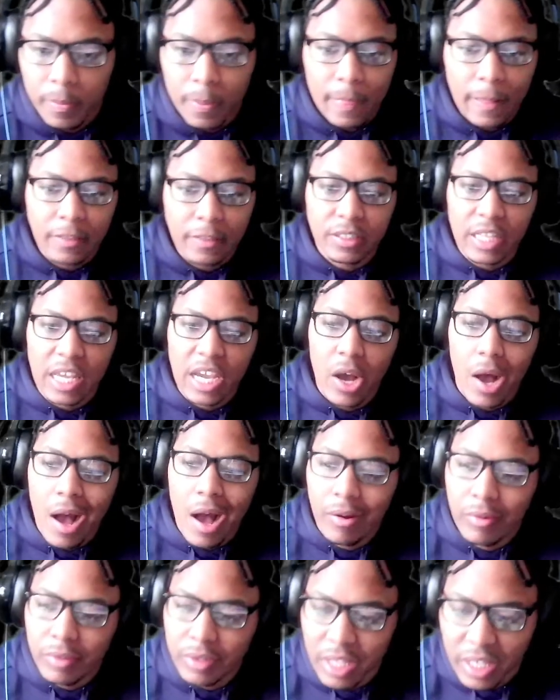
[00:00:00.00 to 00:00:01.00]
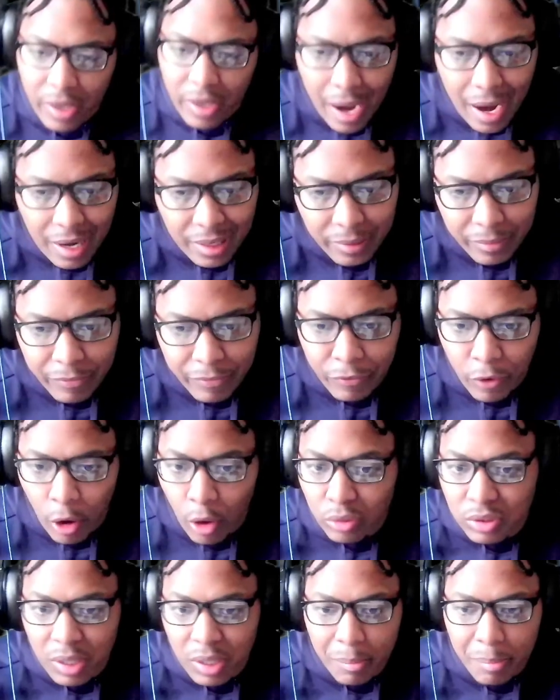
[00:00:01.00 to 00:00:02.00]
they got a
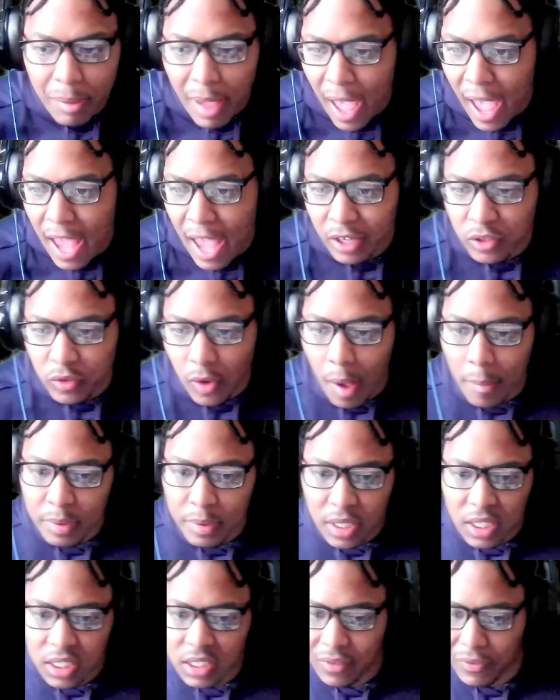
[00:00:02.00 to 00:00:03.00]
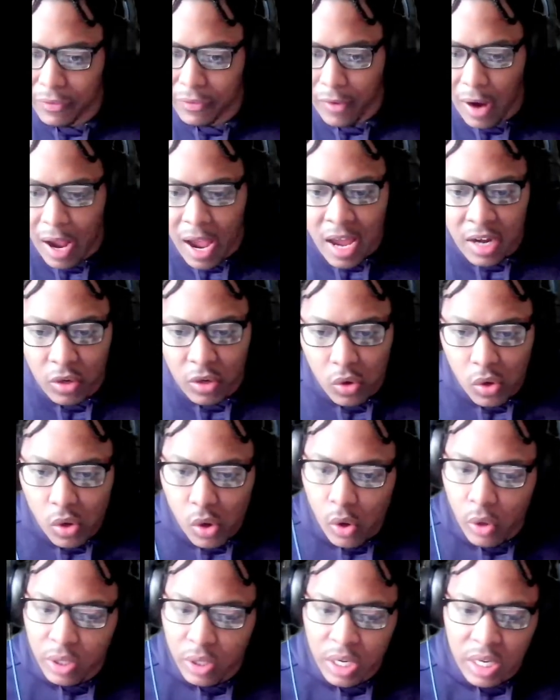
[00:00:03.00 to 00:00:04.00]
frozen bag, drop it in some frying oil, and
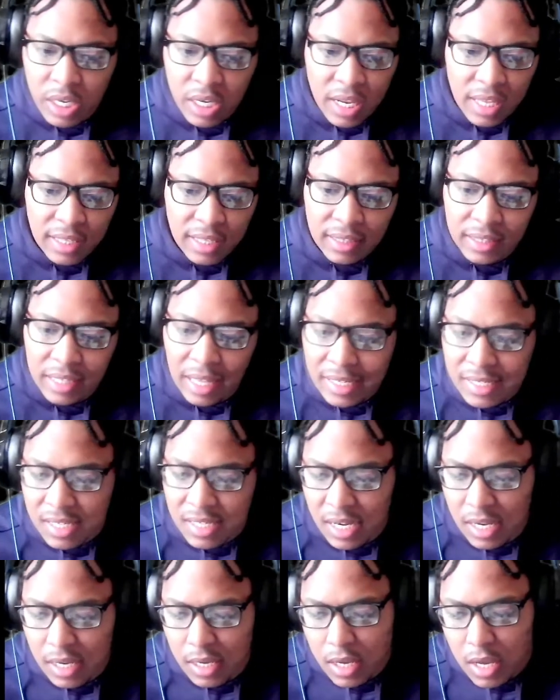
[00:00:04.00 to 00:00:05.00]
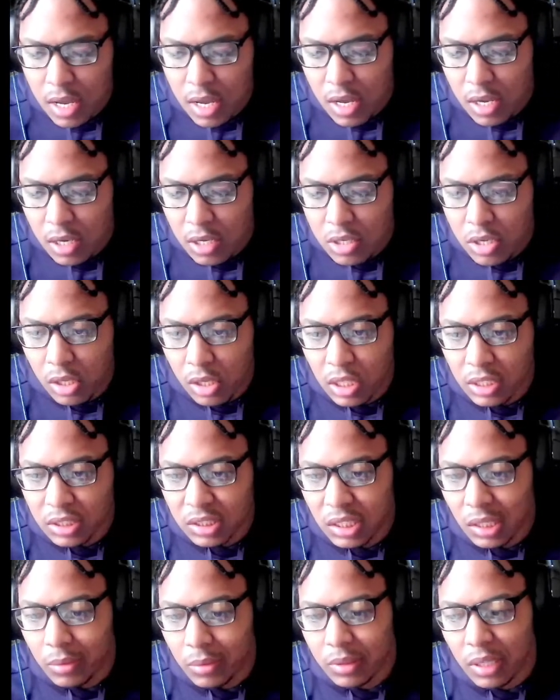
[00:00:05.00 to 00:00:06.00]
then that's it. So let's see
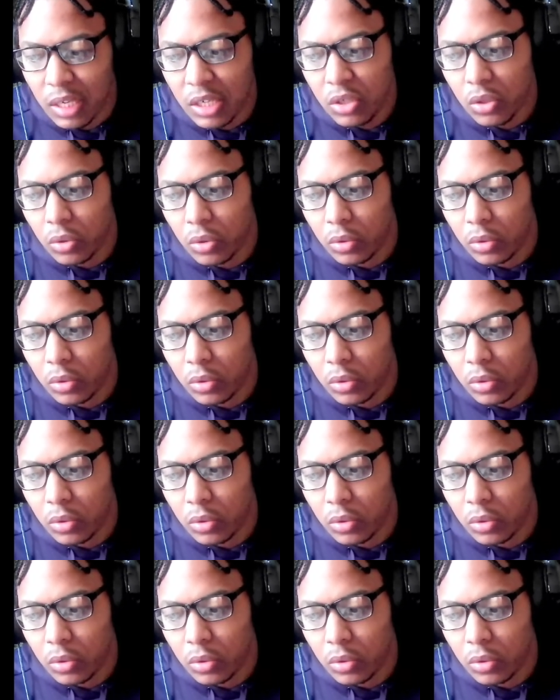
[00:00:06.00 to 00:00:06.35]
what they do.